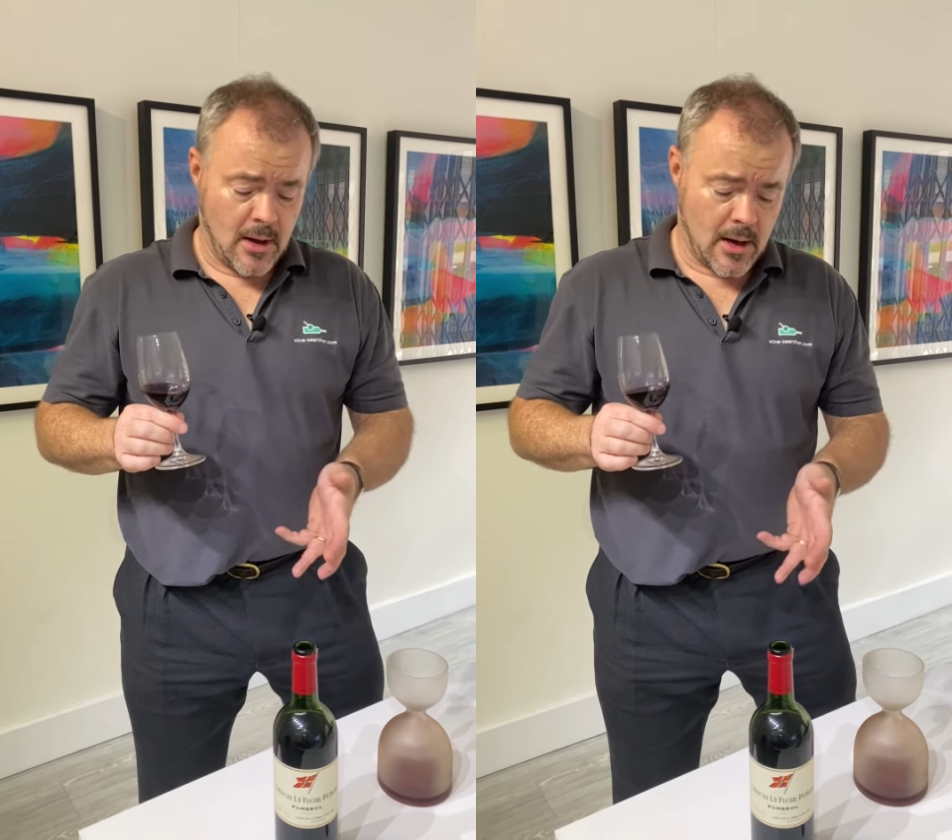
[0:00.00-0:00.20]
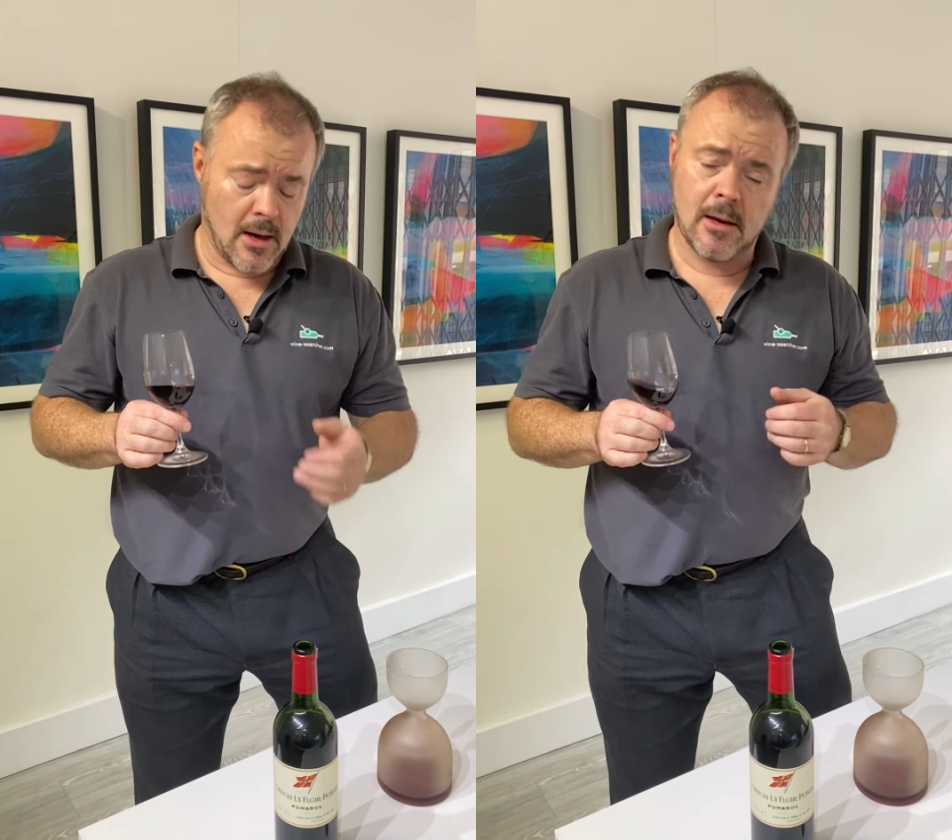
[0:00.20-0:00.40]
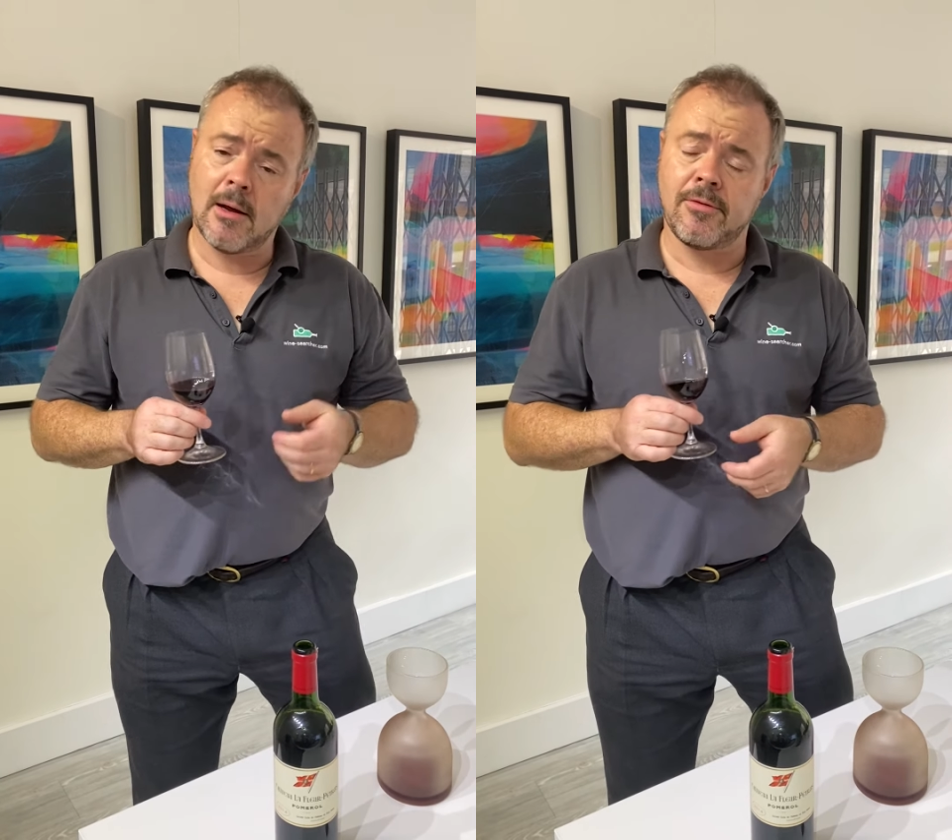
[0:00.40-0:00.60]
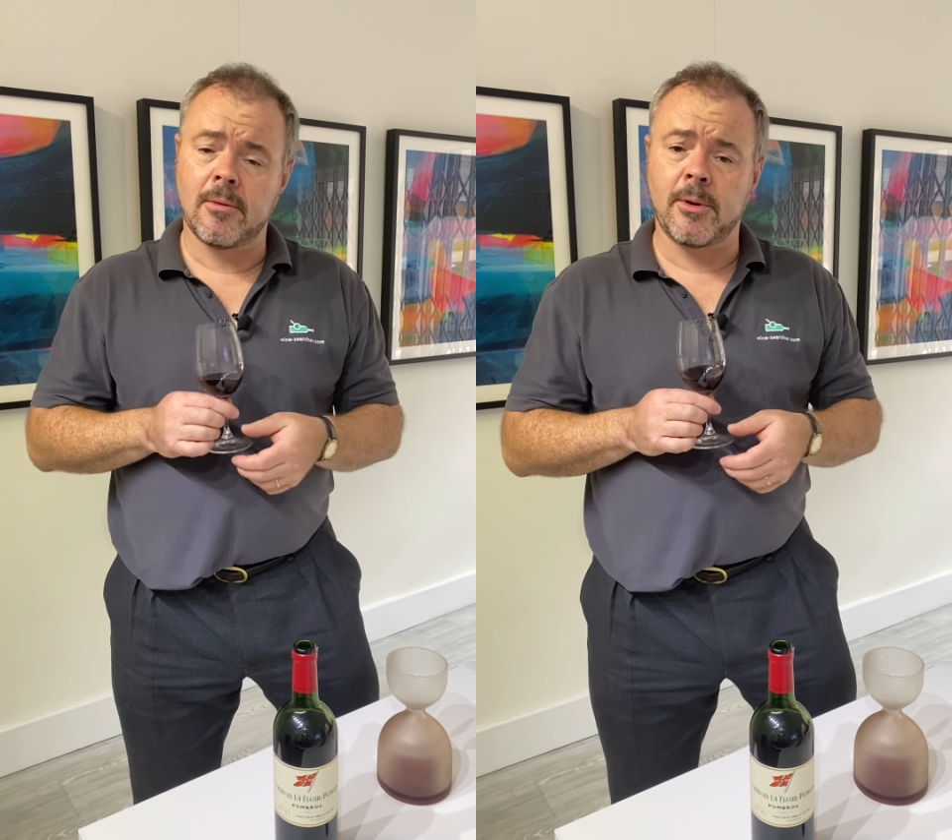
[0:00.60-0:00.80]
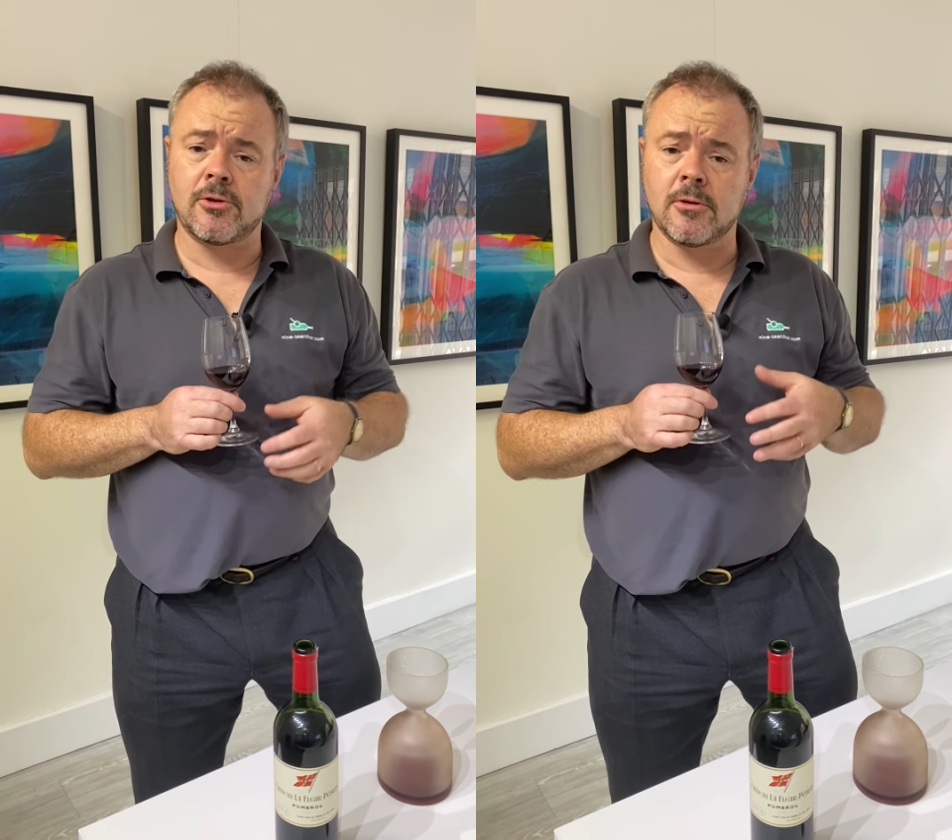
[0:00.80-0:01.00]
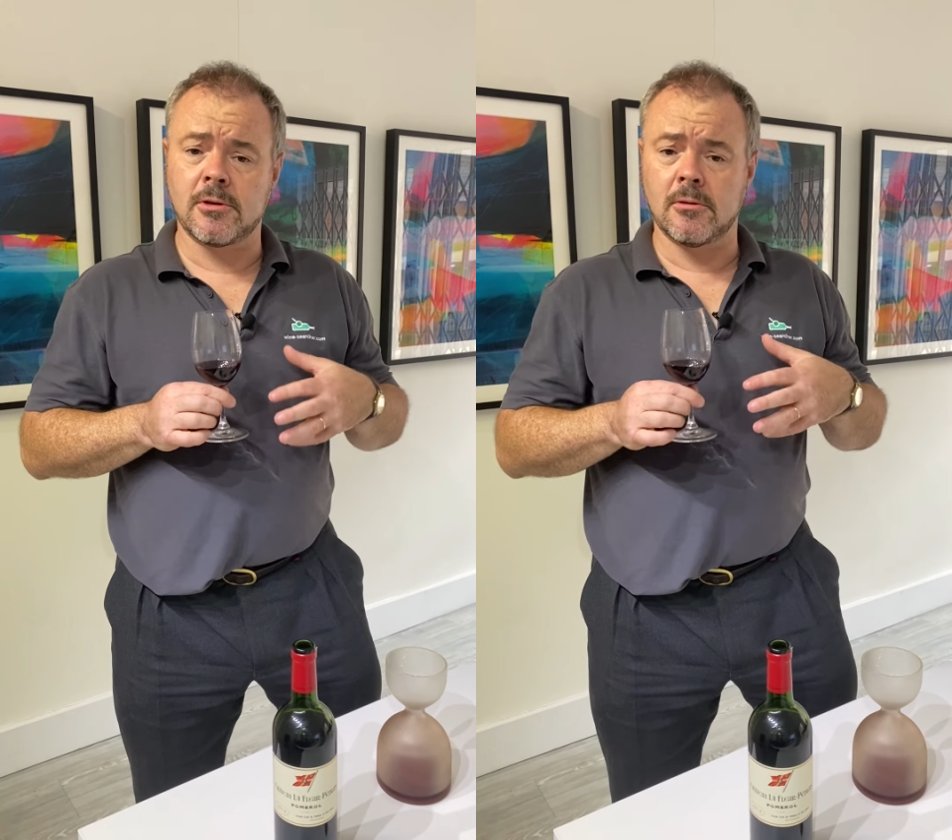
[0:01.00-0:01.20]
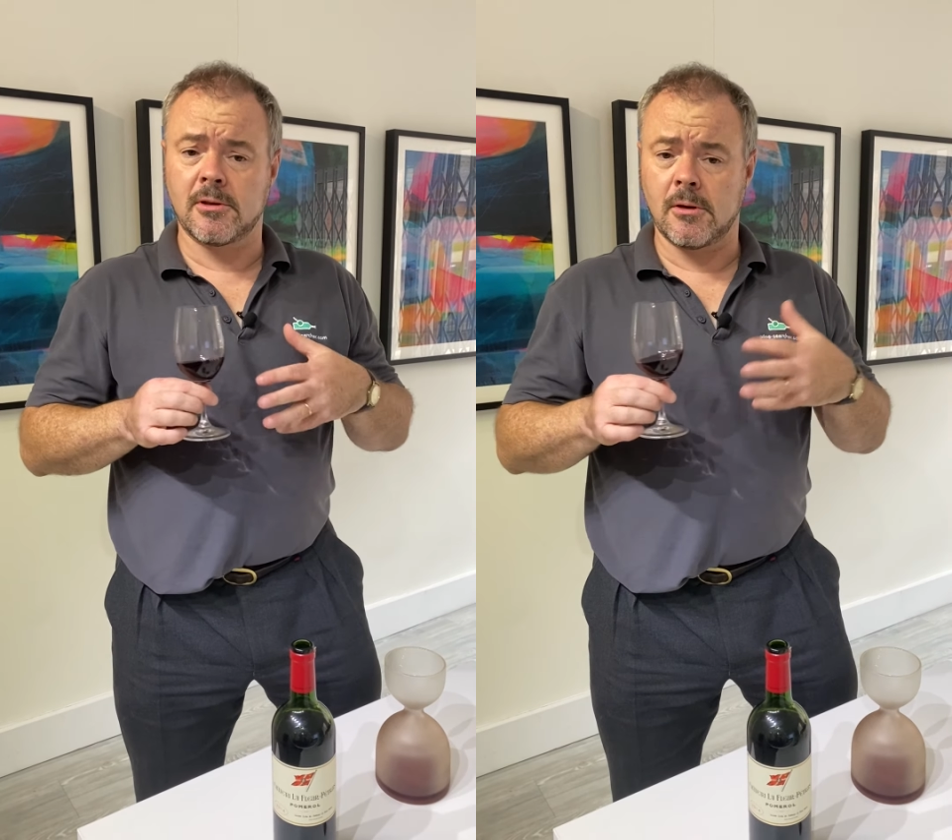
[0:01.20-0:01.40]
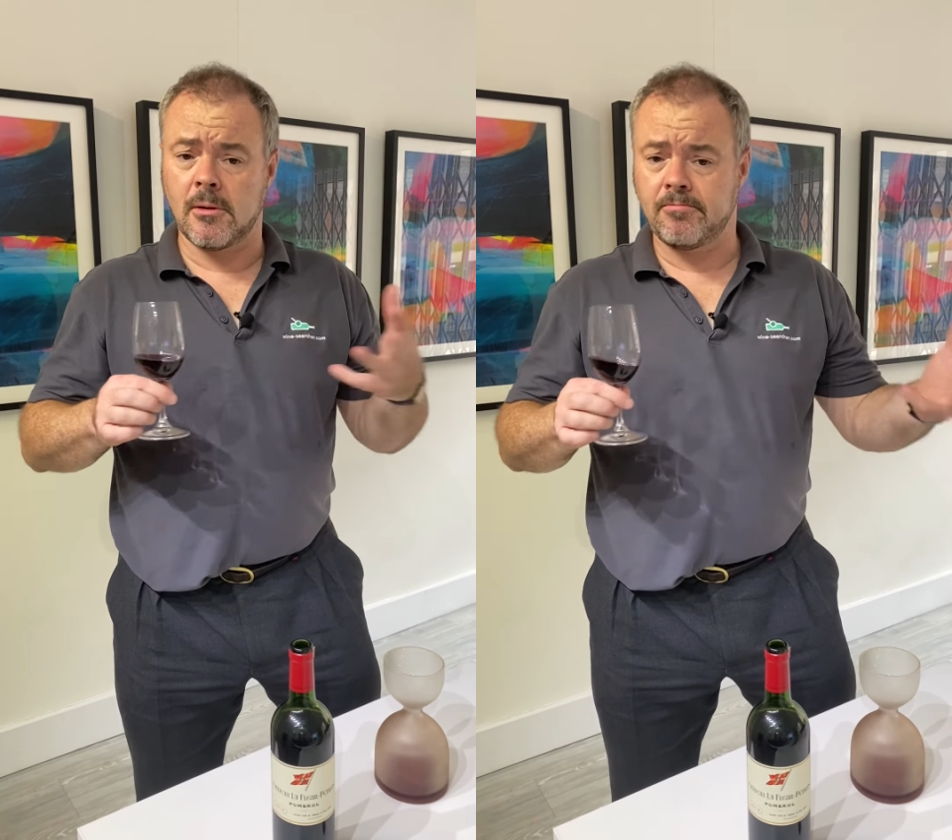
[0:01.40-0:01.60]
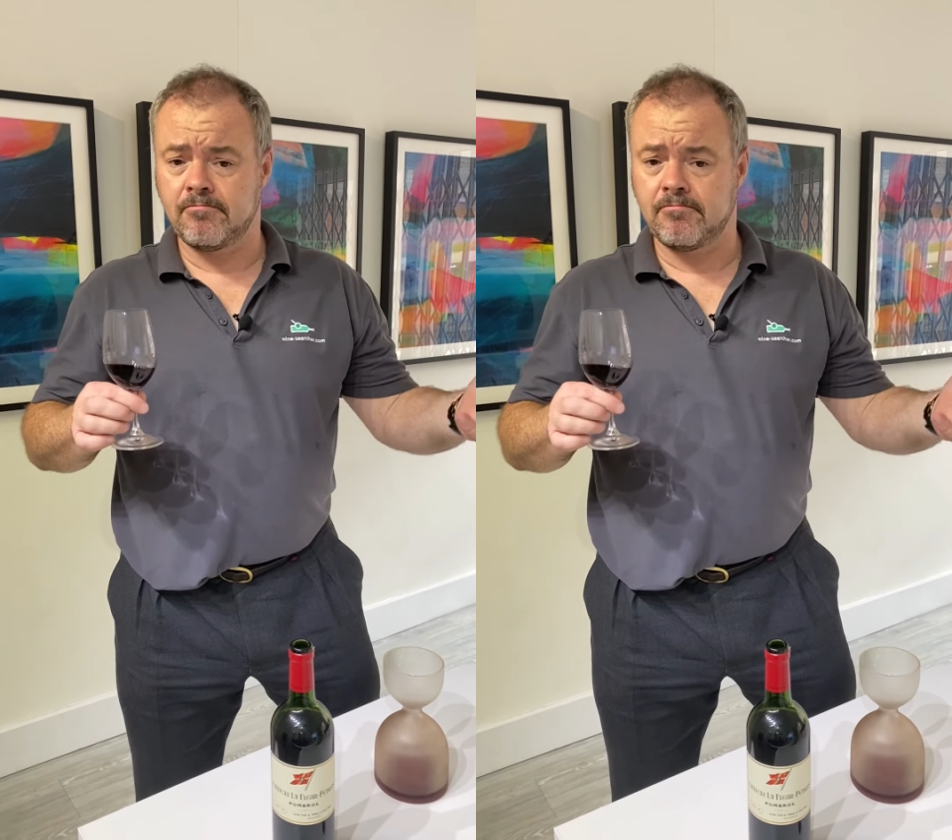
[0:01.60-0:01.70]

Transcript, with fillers: Uh, La Fleur Petrus is also